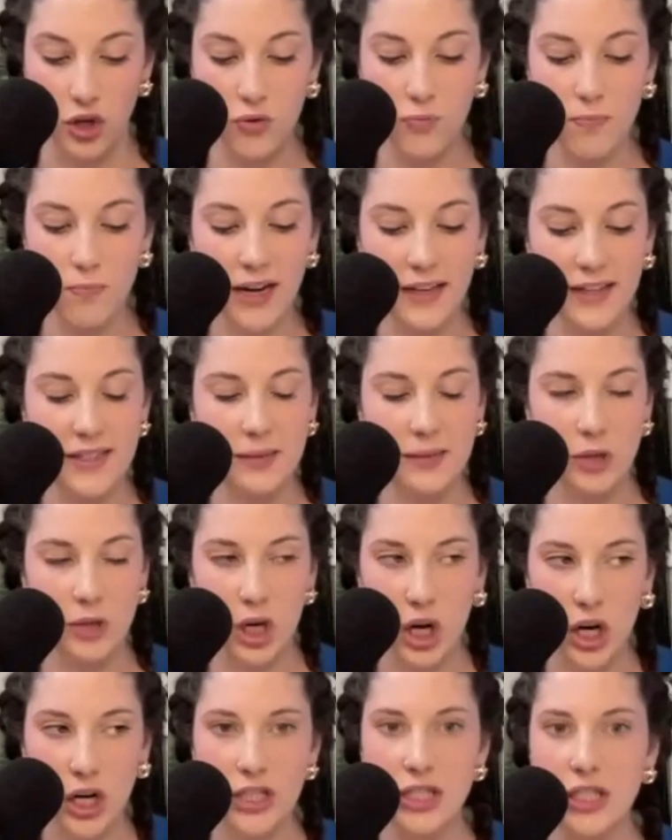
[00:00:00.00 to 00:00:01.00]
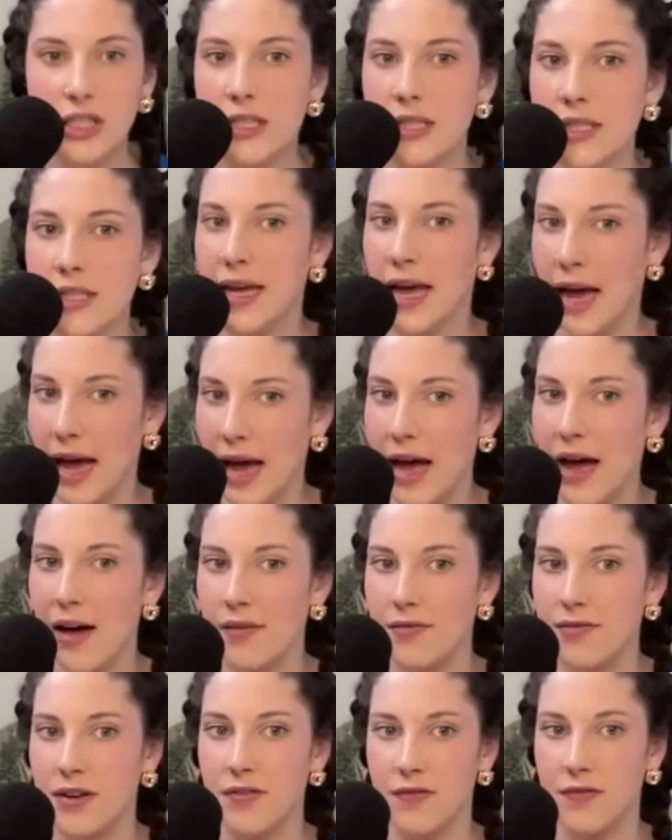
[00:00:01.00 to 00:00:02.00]
you might subconsciously
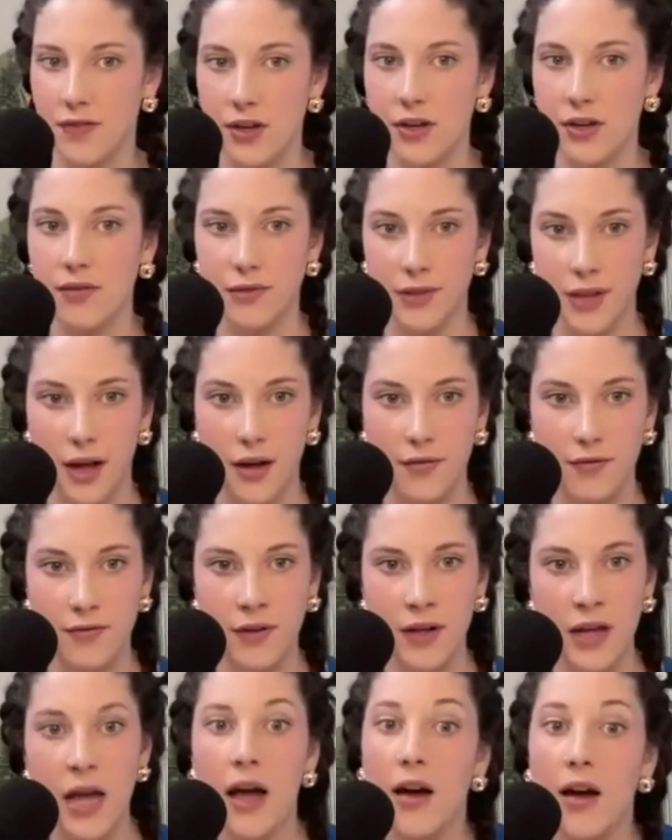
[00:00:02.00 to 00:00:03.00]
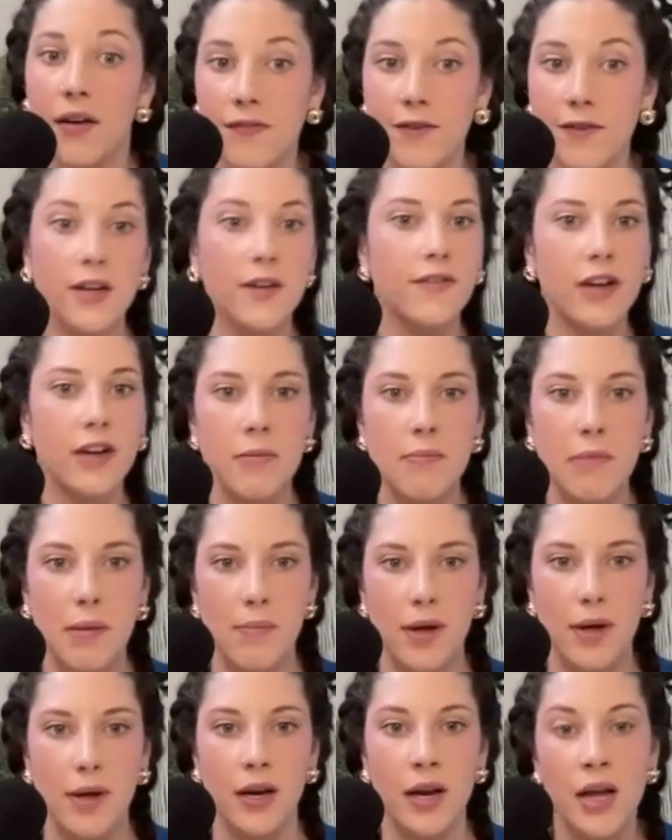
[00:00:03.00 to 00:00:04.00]
have a fear of love, a fear of
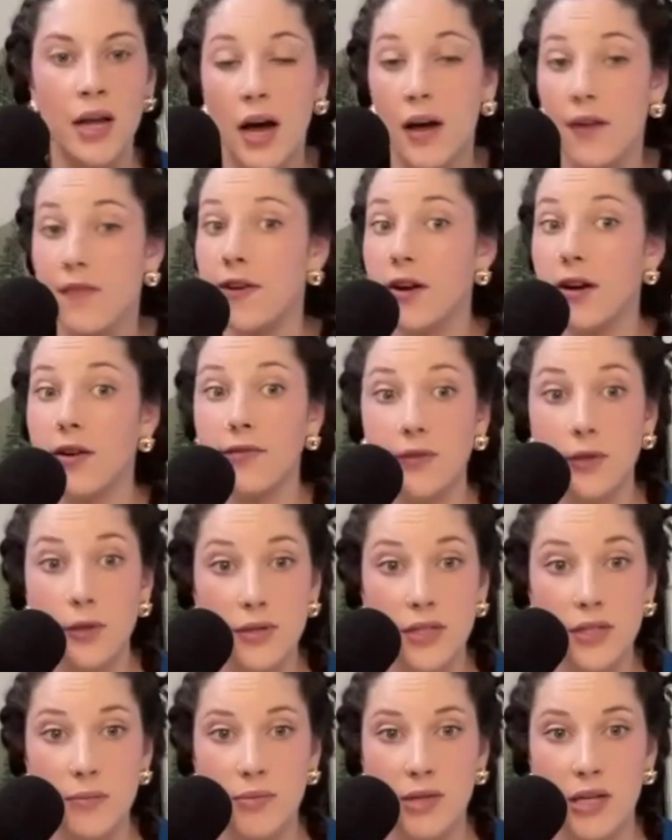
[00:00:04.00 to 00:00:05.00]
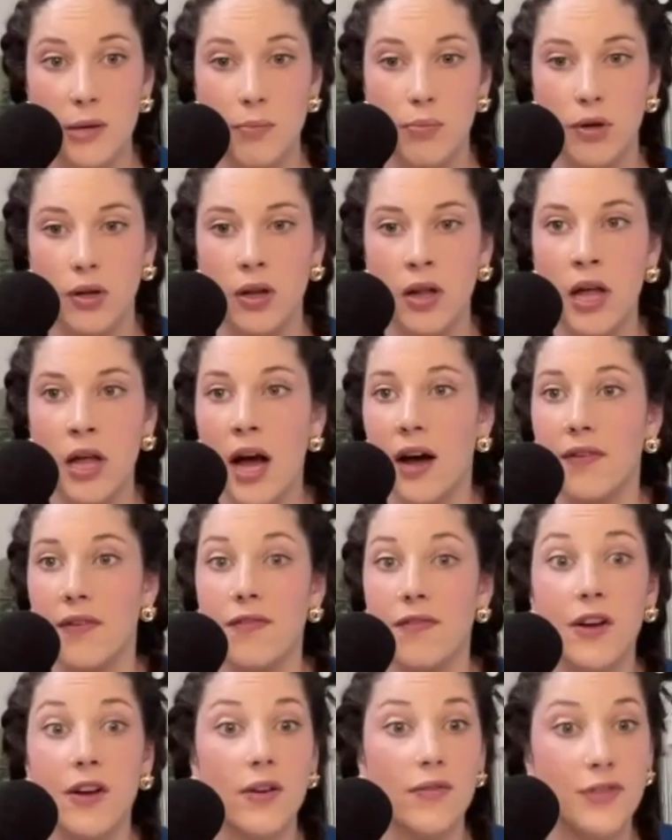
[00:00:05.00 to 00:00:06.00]
commitment, a fear of losing people,
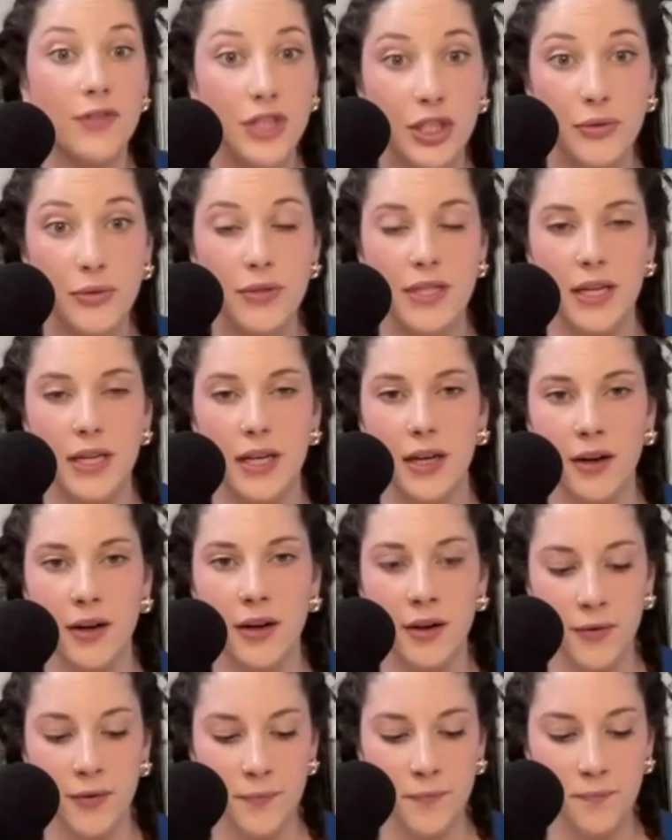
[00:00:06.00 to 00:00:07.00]
a fear of choosing.